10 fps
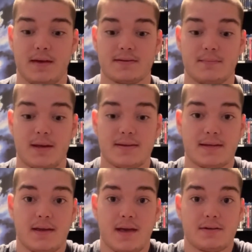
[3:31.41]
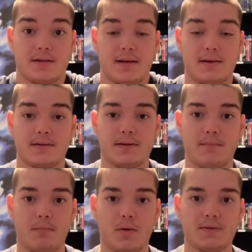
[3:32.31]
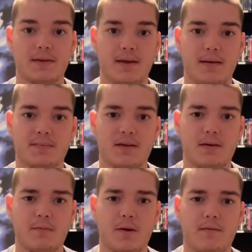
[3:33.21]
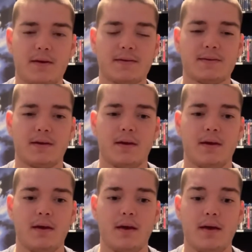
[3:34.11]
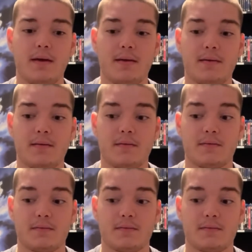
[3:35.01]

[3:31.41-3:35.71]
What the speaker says: as amazing as she is in most of the MCU movies. And